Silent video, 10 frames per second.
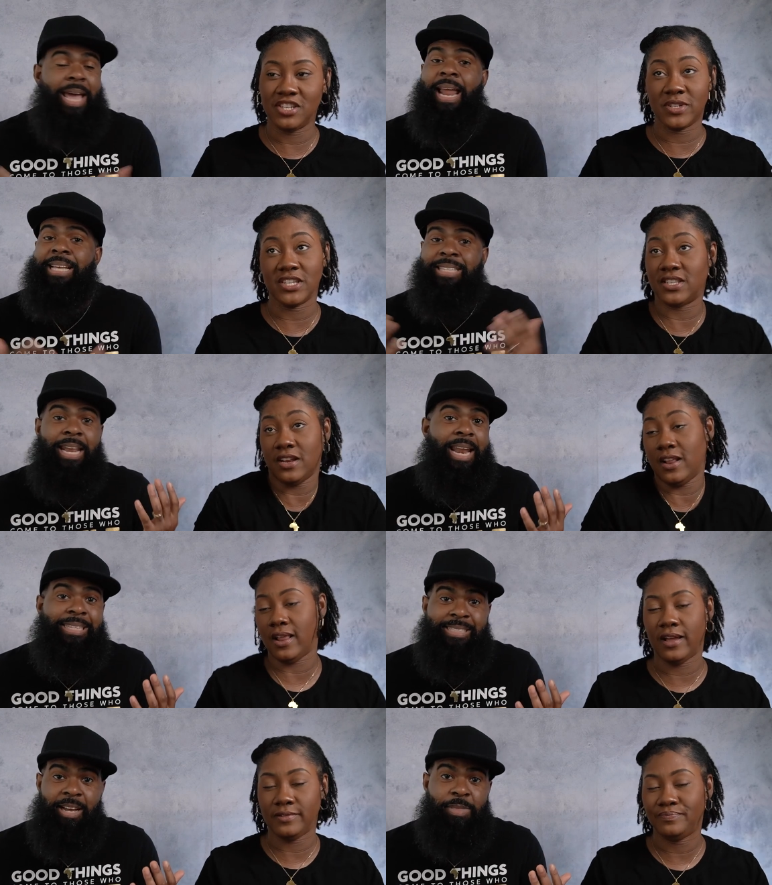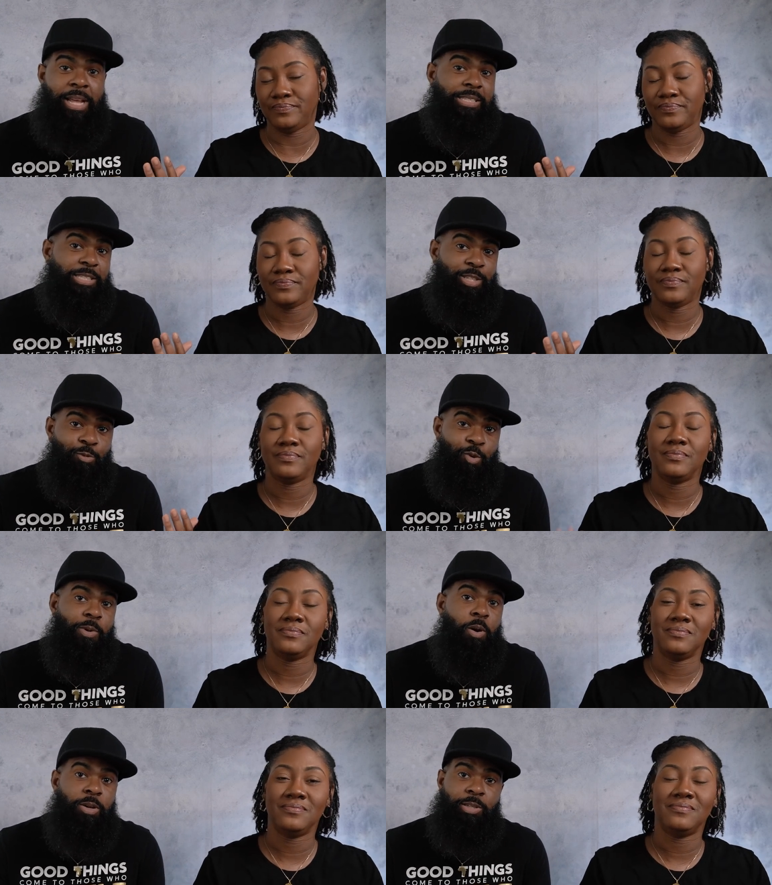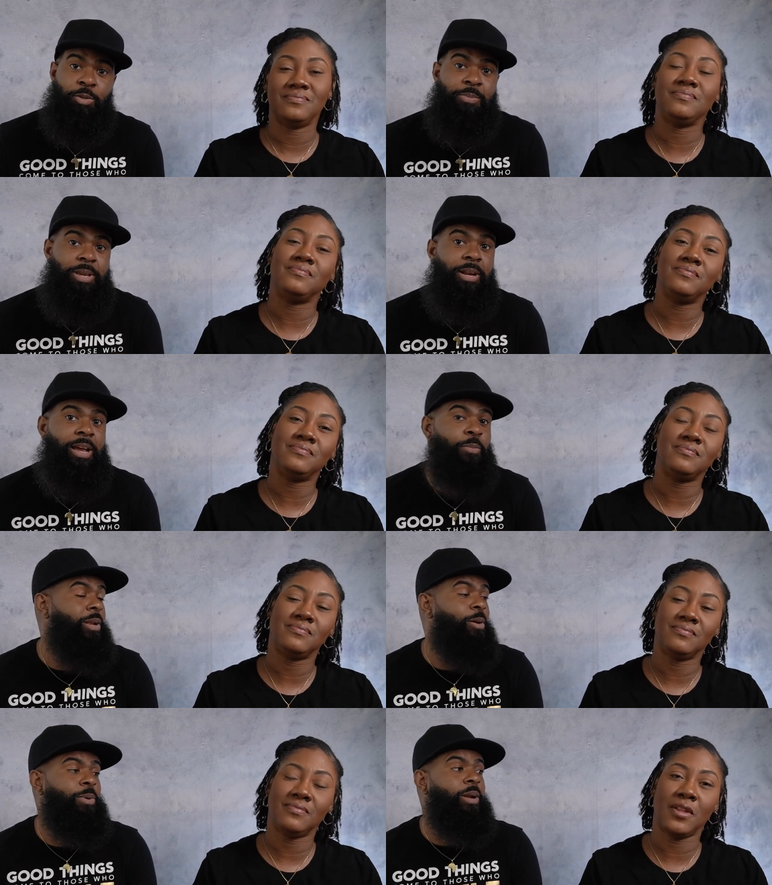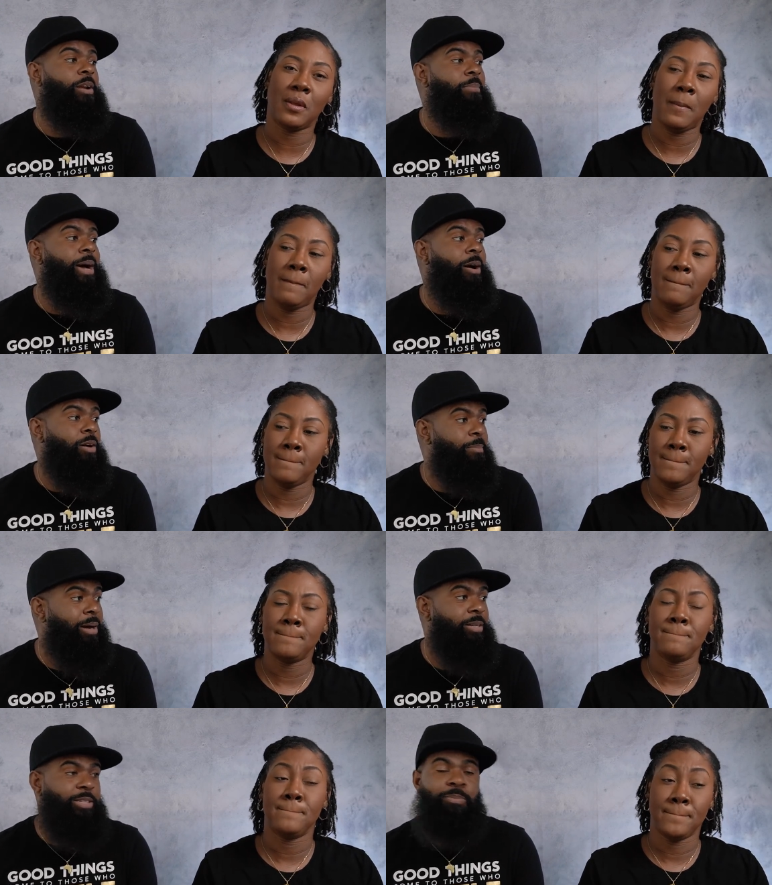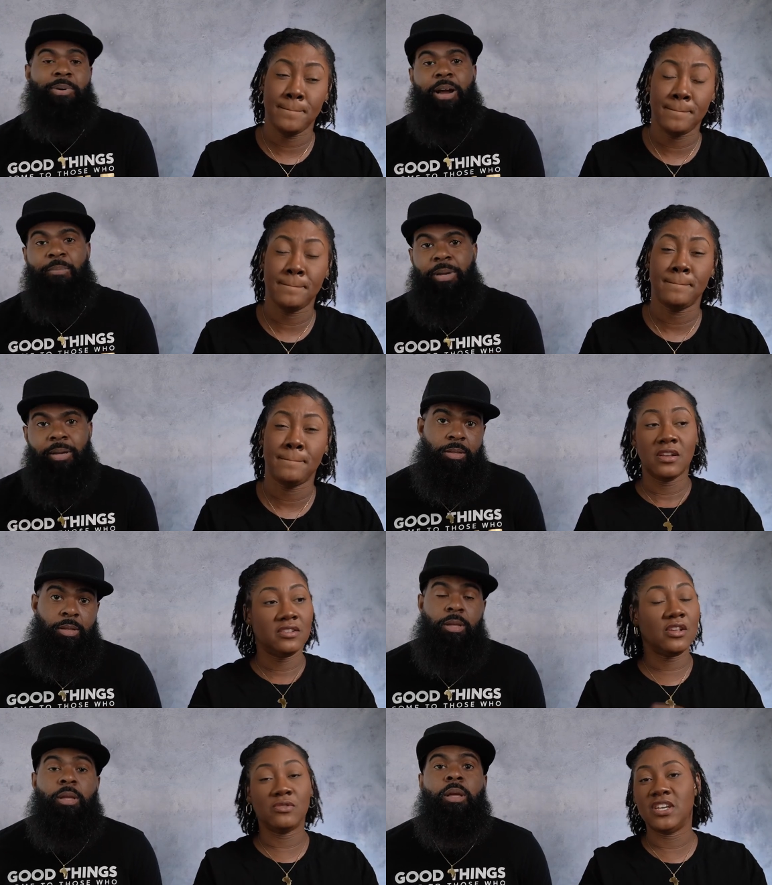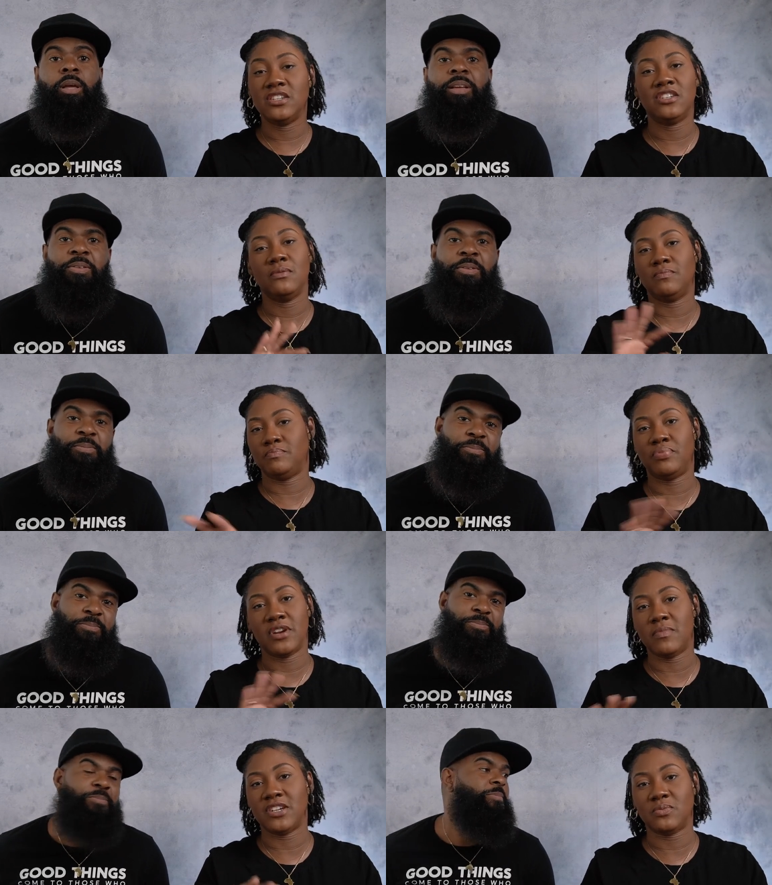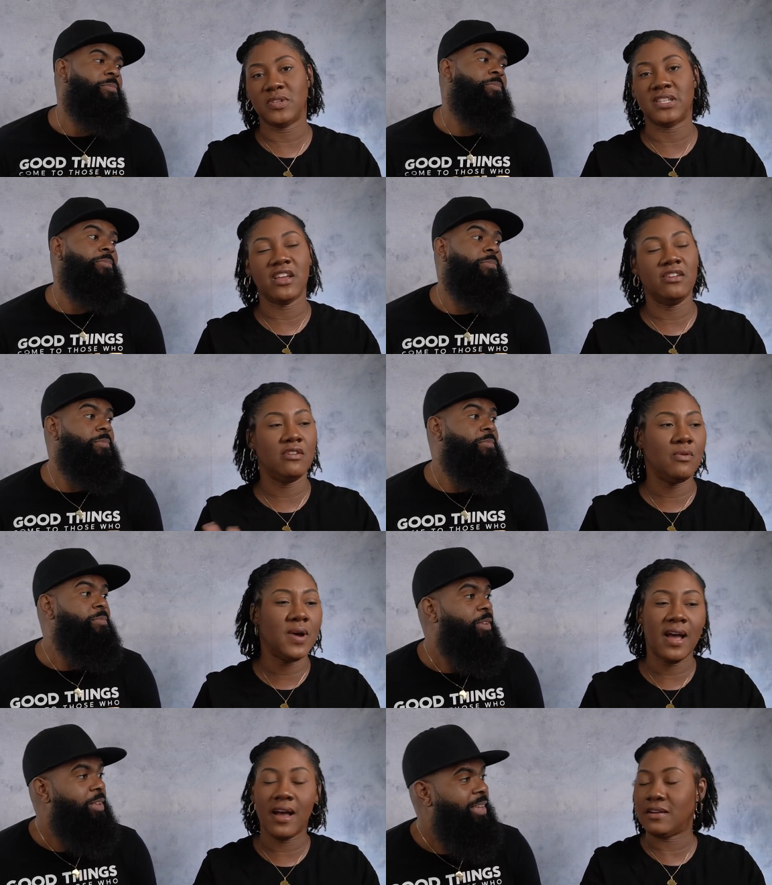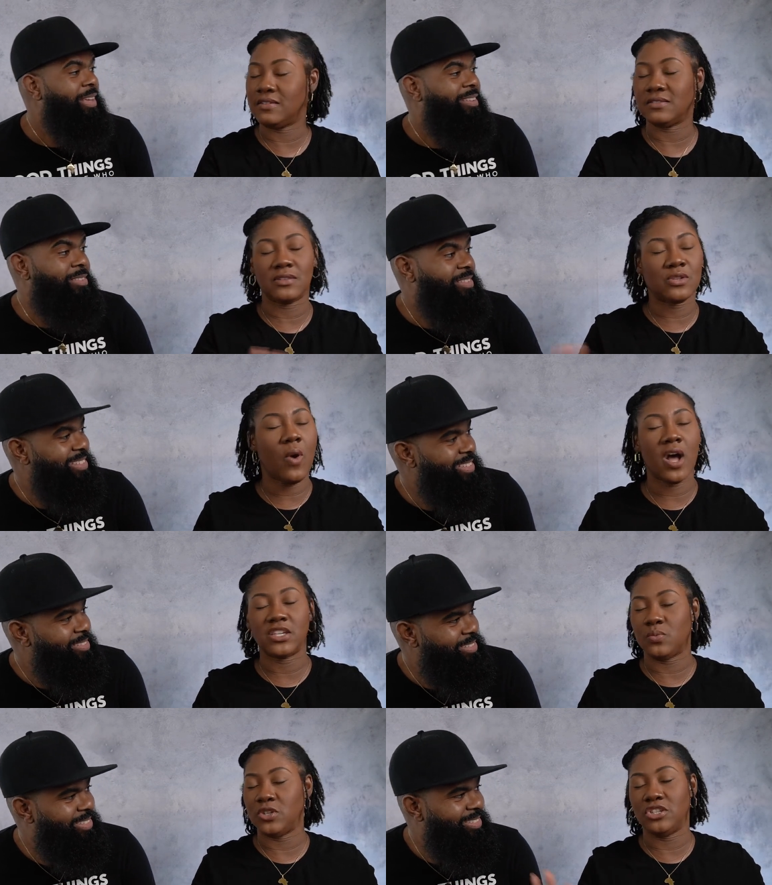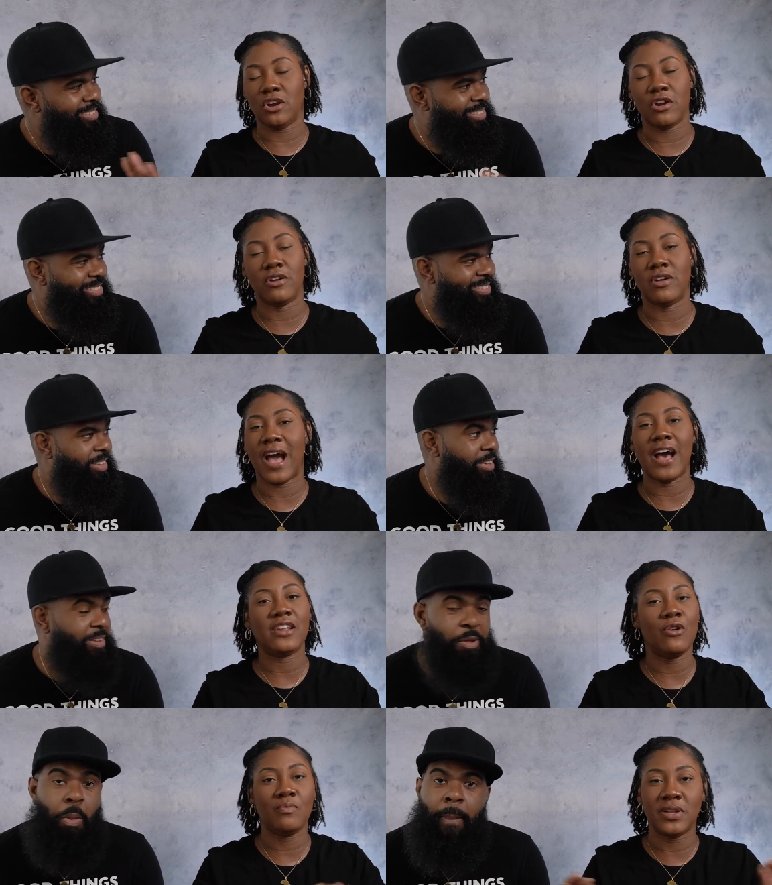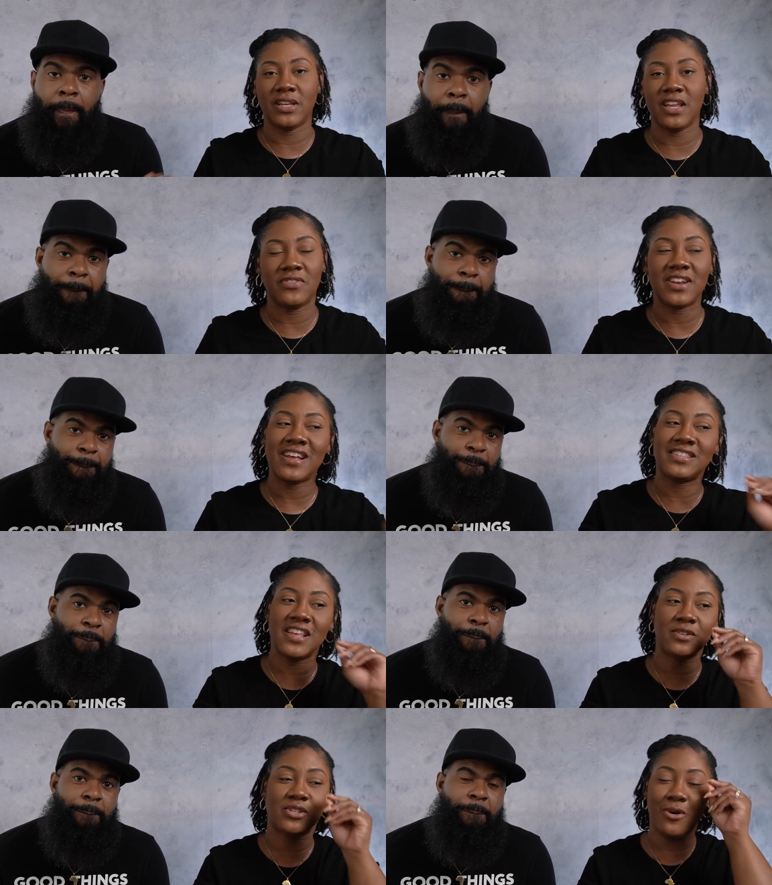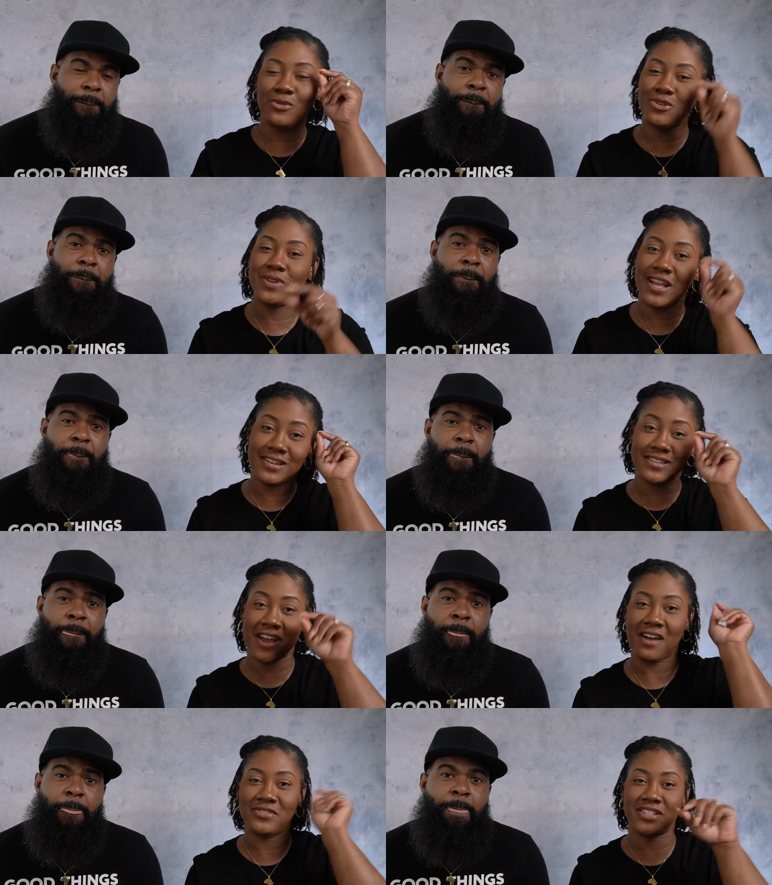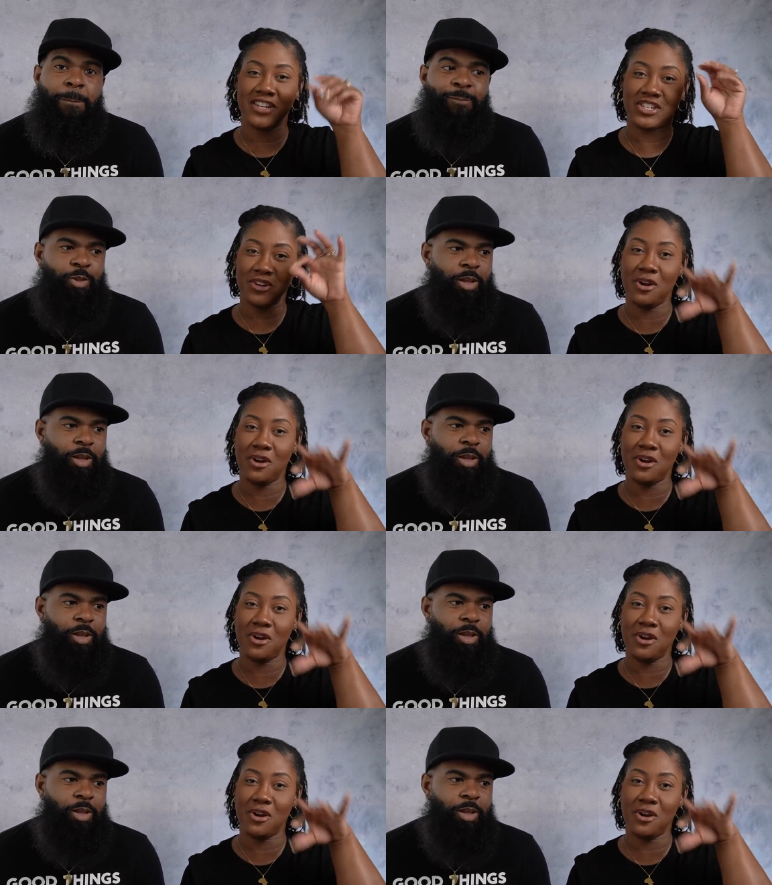Speaker 1: Unless unless some, this is a rumor on social media that we don't know nothing about about this apartment. So Tisha
Speaker 2: pretty much was like, you know what? Squash what you heard. I don't believe it. And I said, so you let this conversation